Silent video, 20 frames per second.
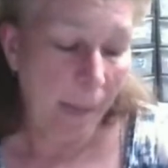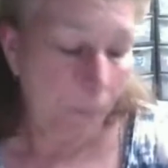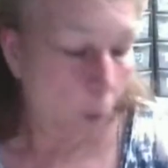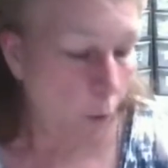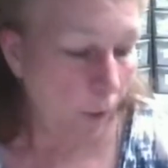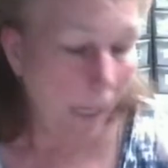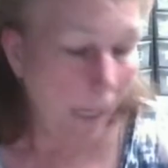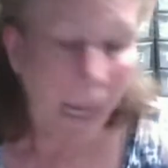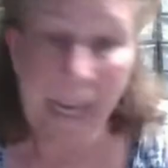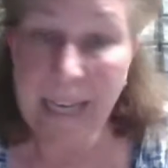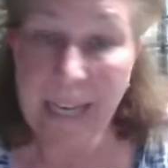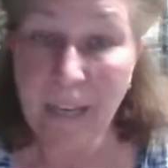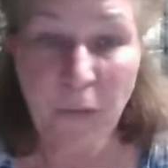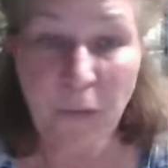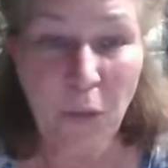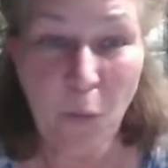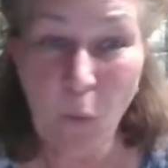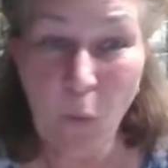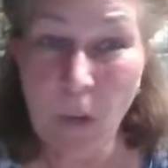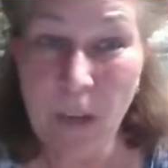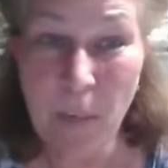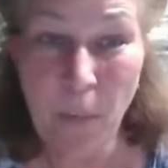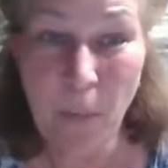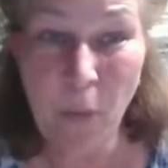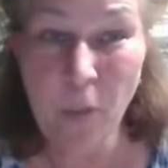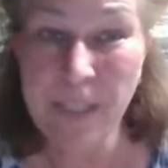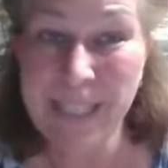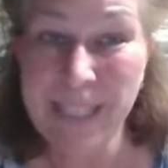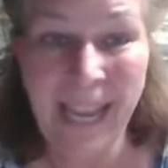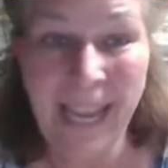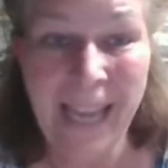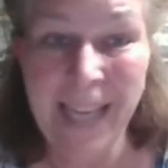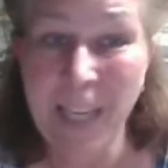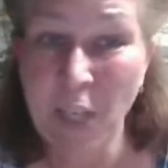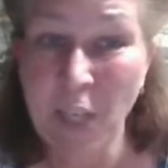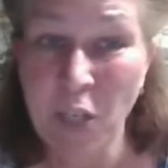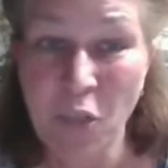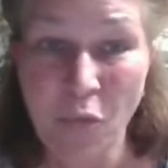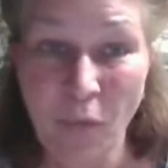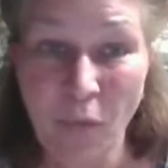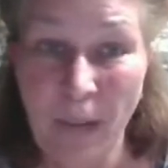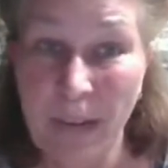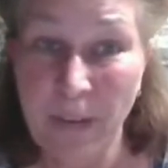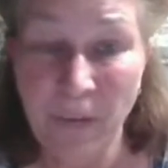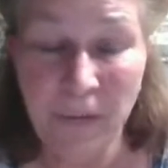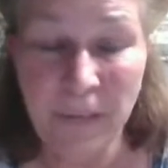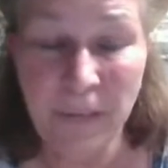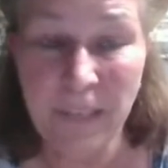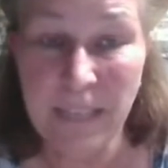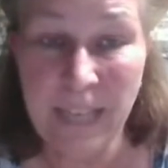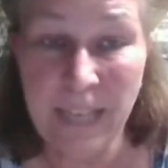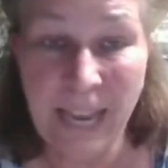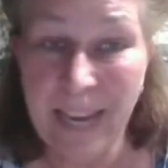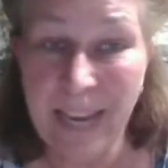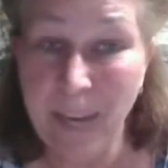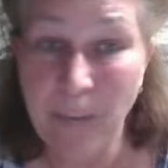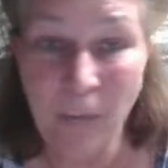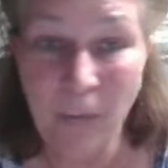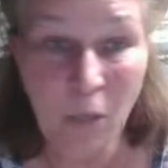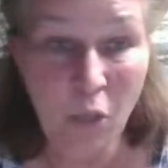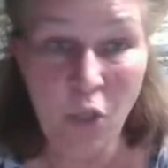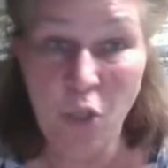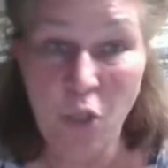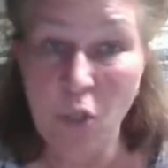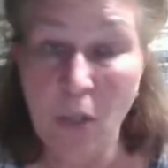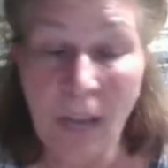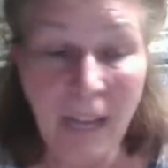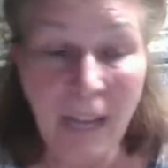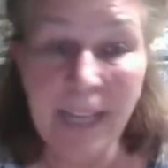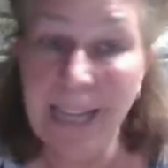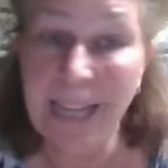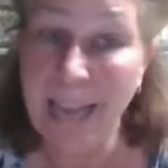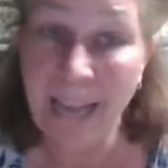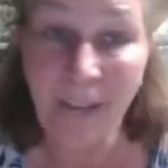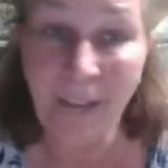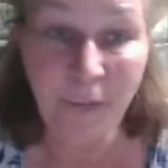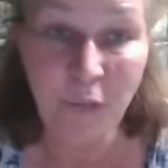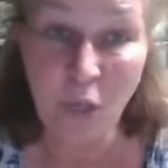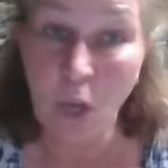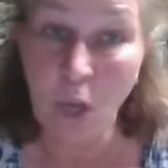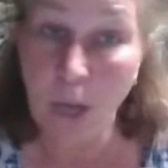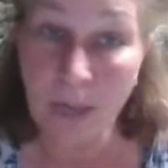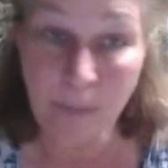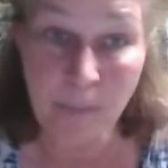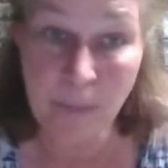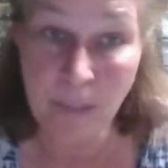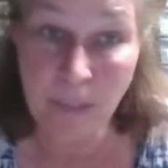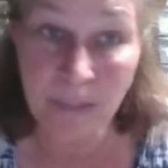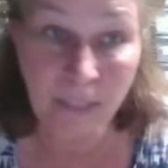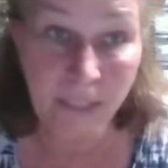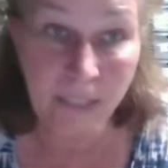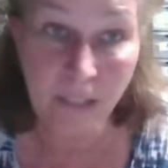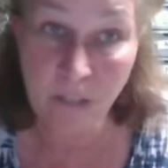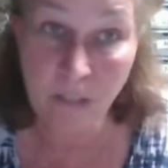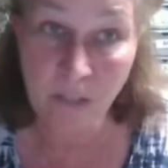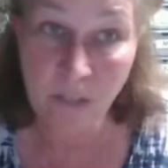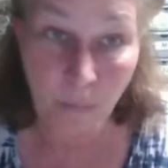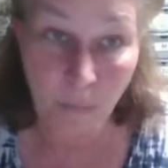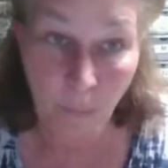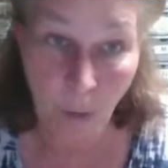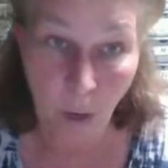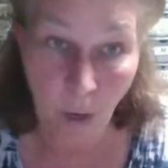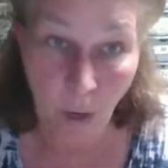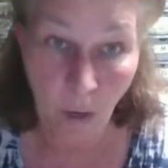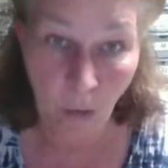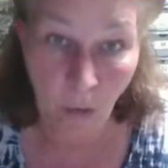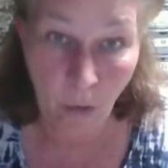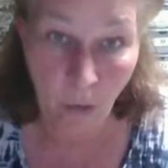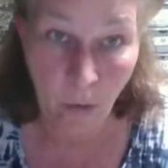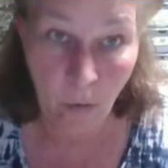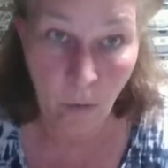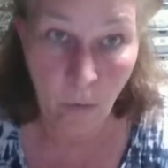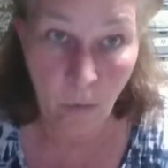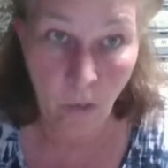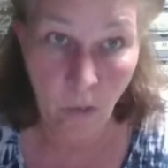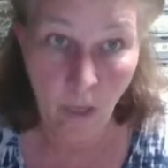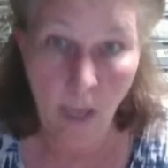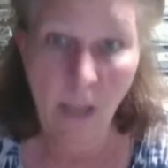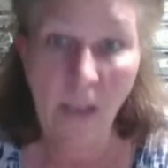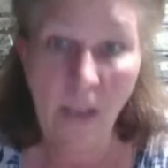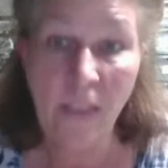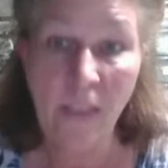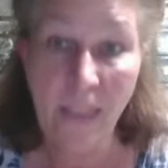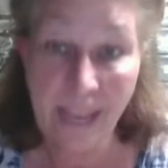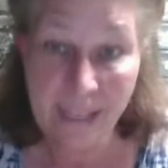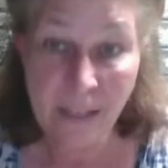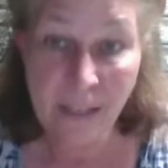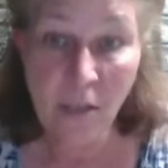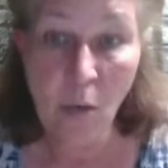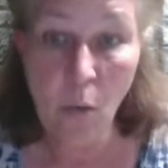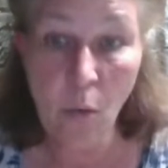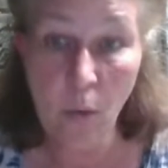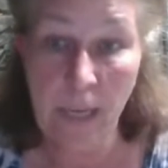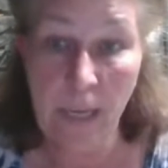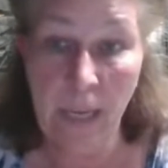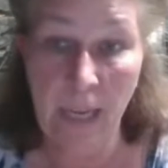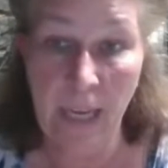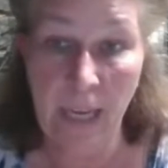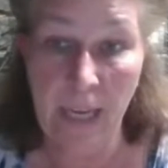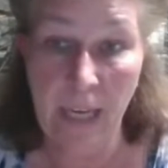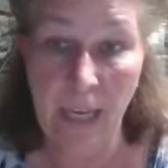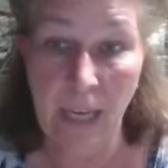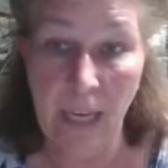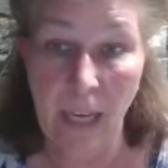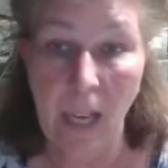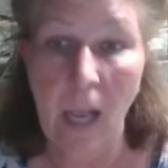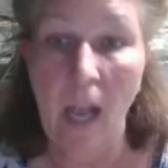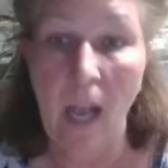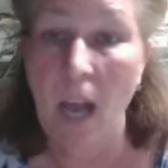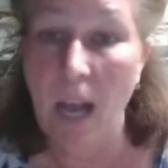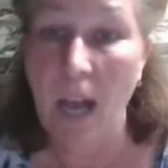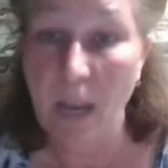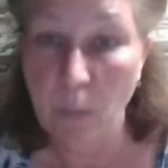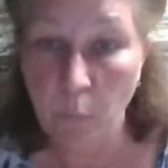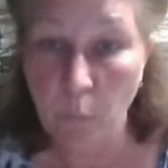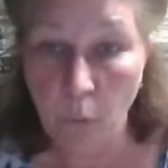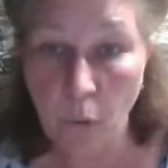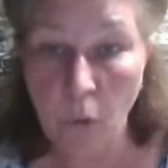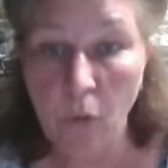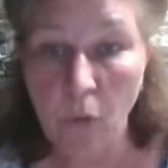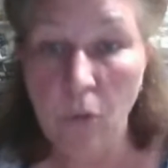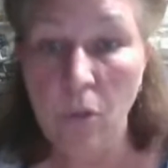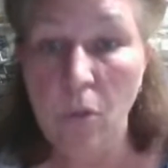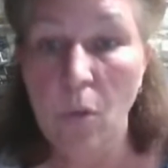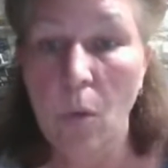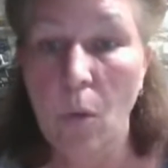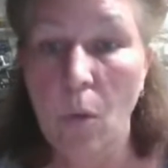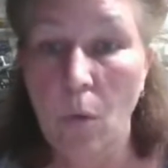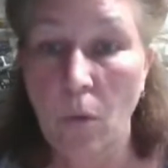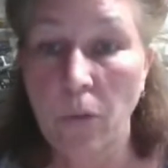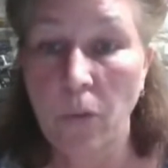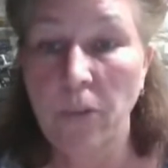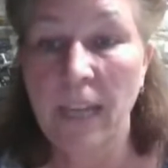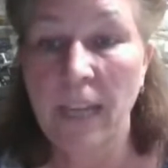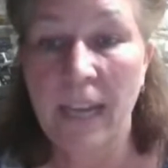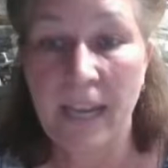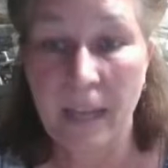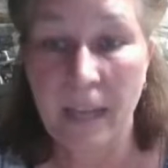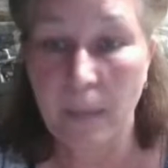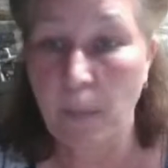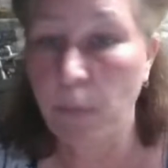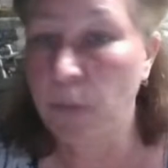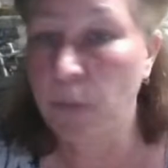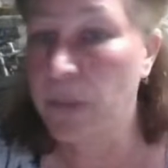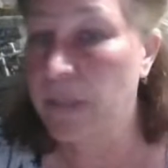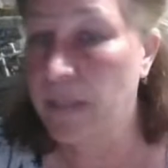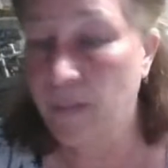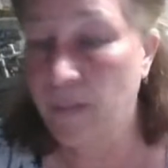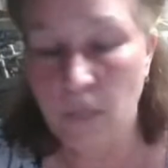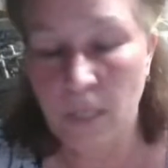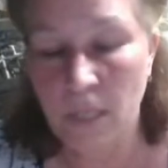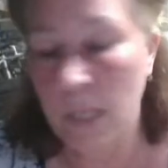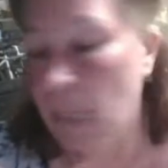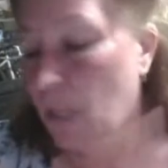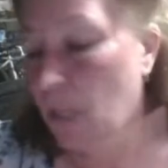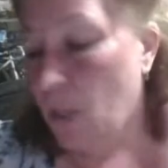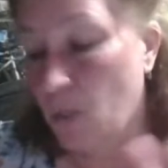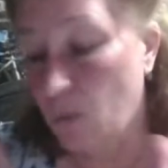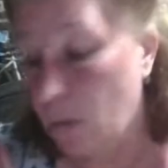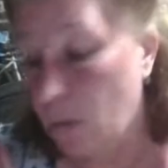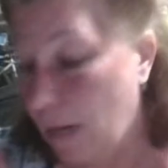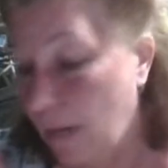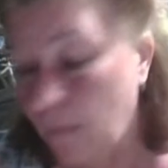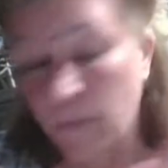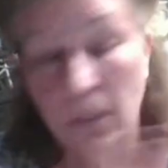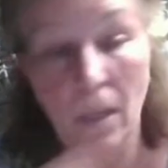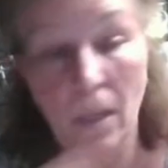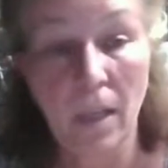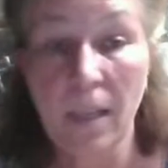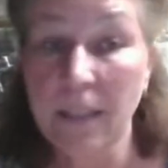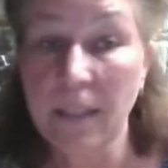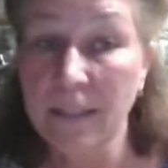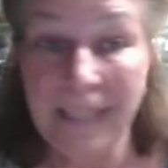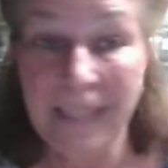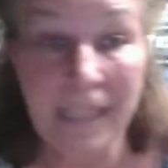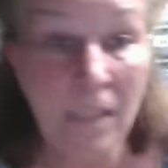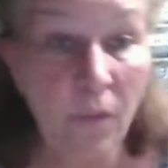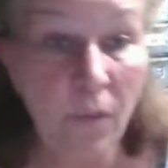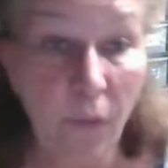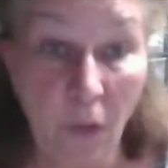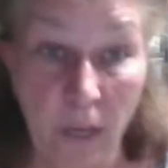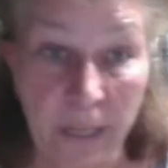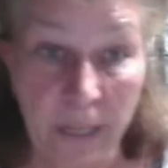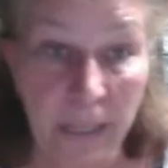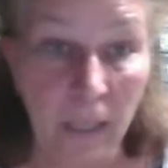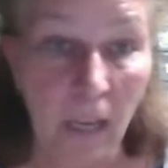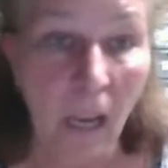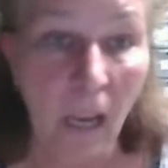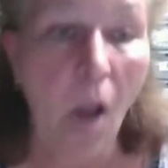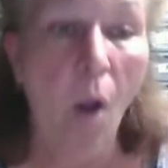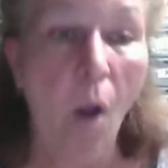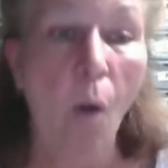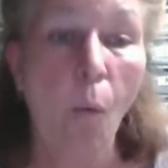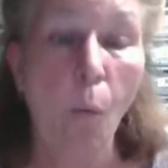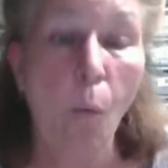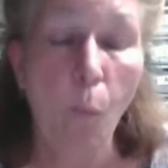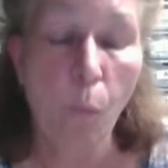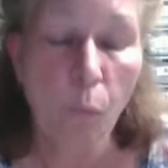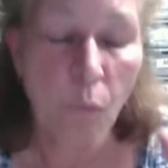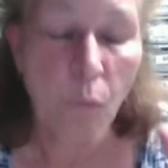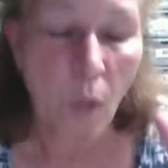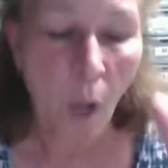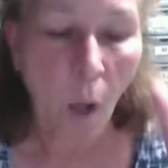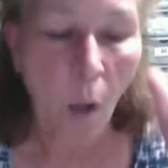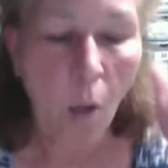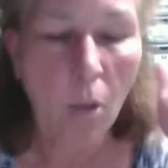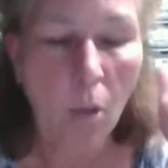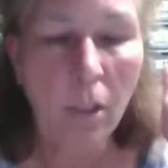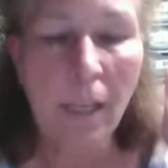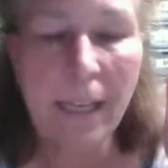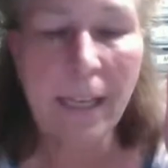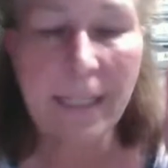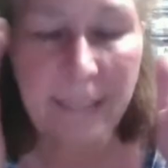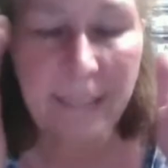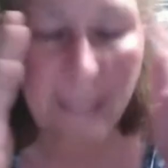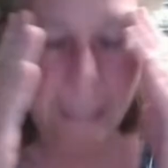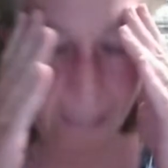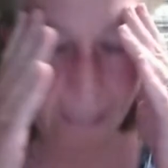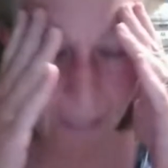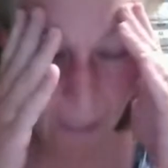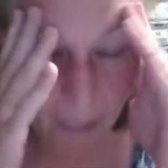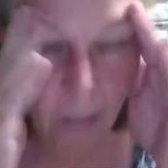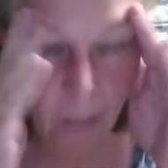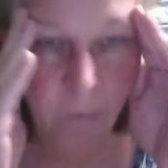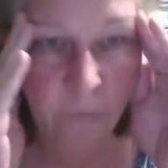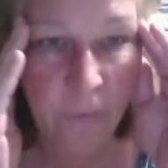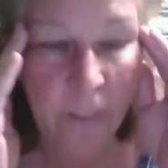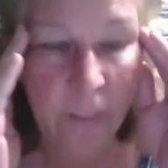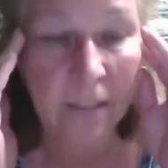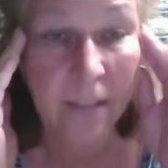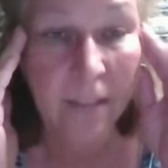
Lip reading: okay if you want to put 10 in draft today because you're not going to have time to list tomorrow. That's okay. I worked all day and put 17 in draft. That's fine. The whole idea of this,